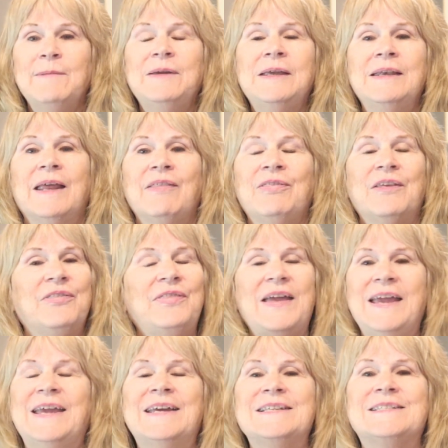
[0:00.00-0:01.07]
mean, the
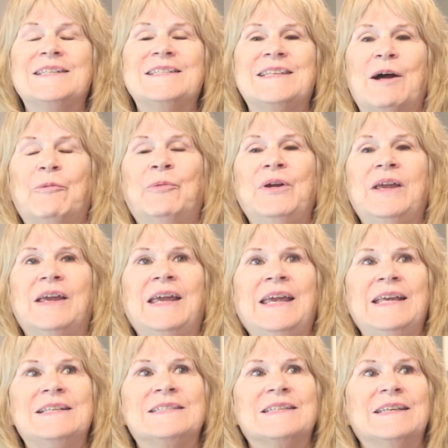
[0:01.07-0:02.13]
thing is that
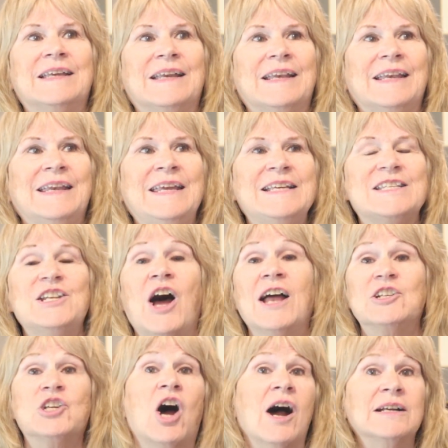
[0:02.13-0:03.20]
he's
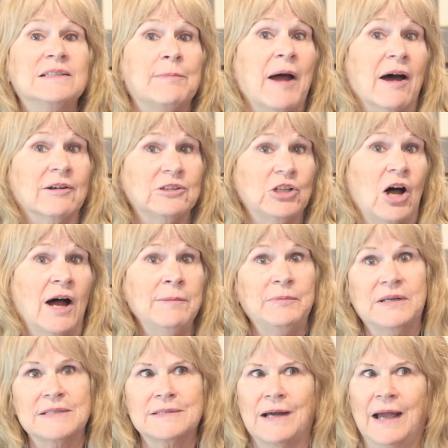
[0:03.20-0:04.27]
not talked about a lot
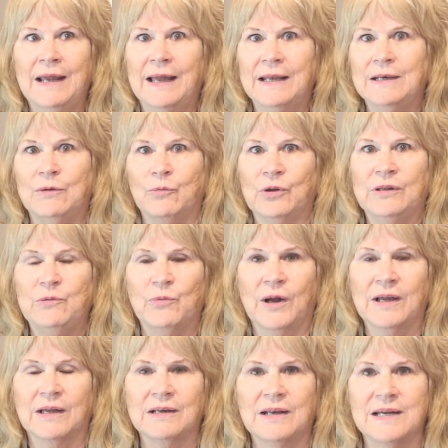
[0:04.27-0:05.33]
because I hadn't really
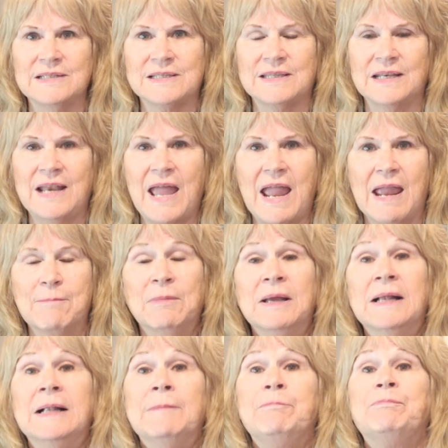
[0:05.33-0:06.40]
recognized the name,
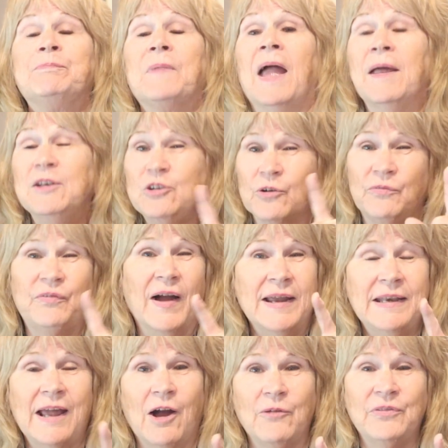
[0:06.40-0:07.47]
and you'll
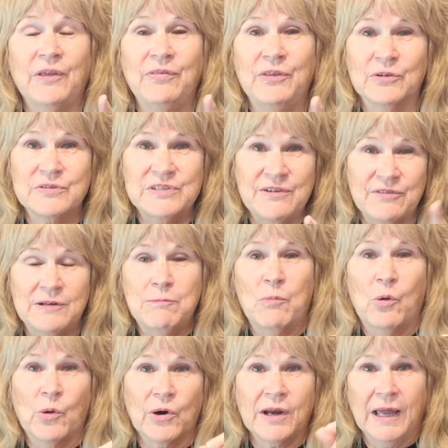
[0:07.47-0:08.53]
find out that there's even
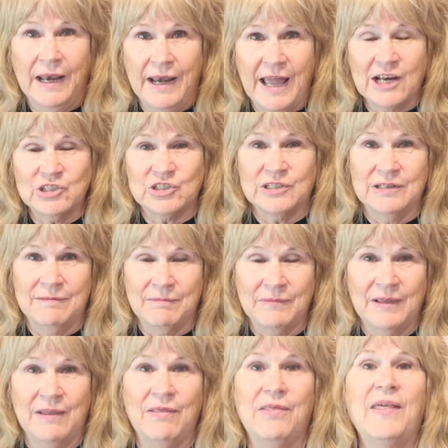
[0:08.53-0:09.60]
more connection
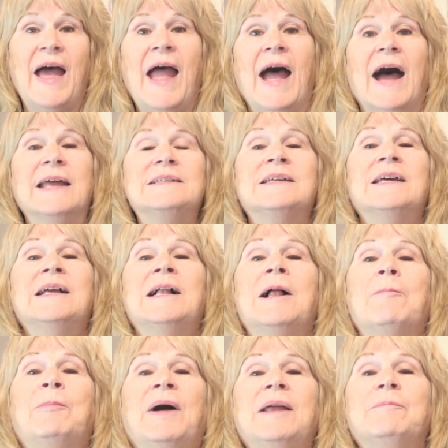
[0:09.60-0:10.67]
than that.
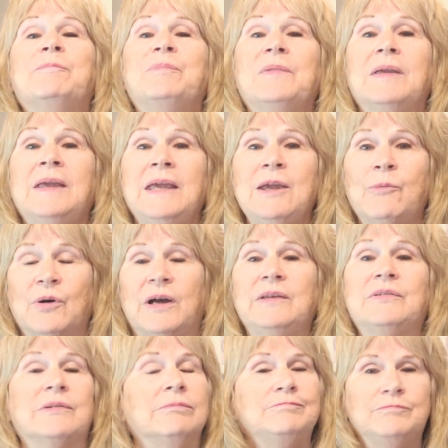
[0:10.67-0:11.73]
But he
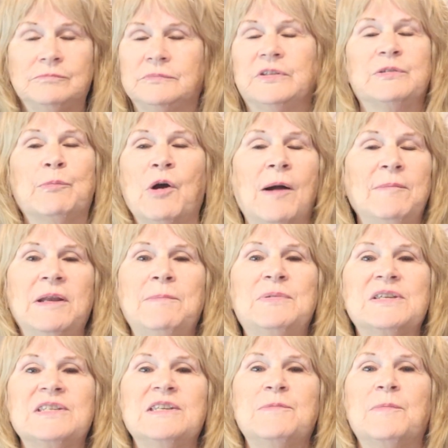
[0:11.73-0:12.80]
was this prominent
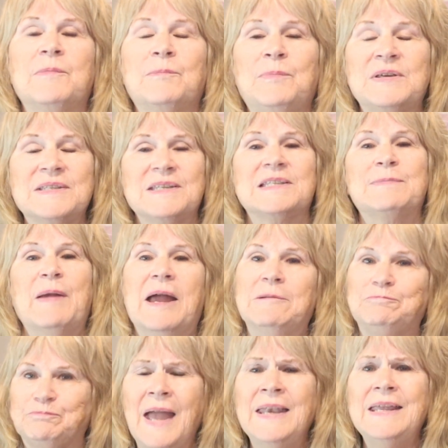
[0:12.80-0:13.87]

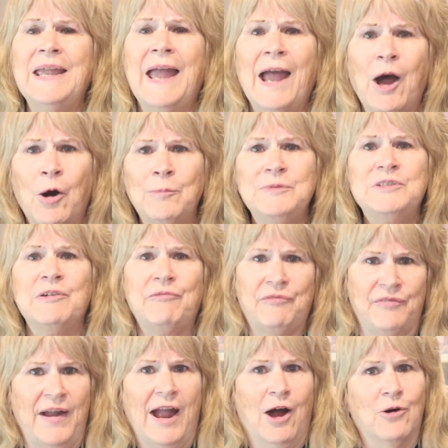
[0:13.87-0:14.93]
businessman, and he helped to
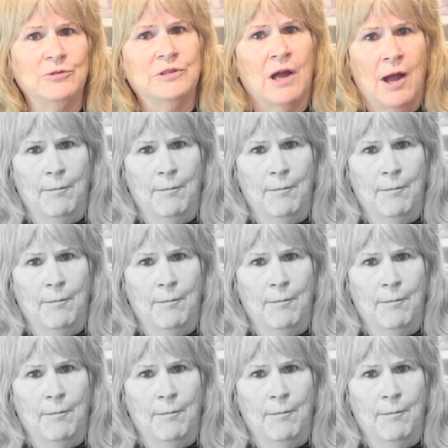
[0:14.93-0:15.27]
found